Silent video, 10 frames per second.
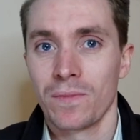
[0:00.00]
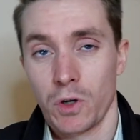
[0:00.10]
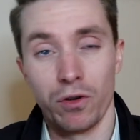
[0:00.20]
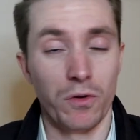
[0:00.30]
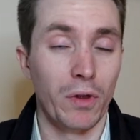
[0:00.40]

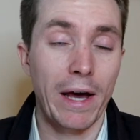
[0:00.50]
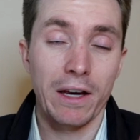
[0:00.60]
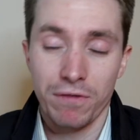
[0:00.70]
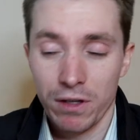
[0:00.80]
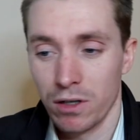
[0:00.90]
or you
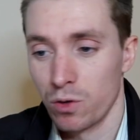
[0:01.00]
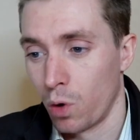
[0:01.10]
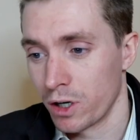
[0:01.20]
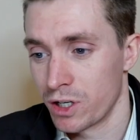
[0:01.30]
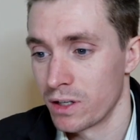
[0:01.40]
like vintage
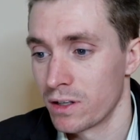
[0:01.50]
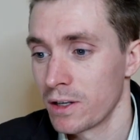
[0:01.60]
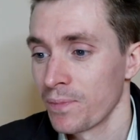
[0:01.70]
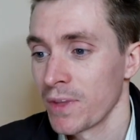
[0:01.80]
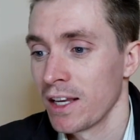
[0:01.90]
watches,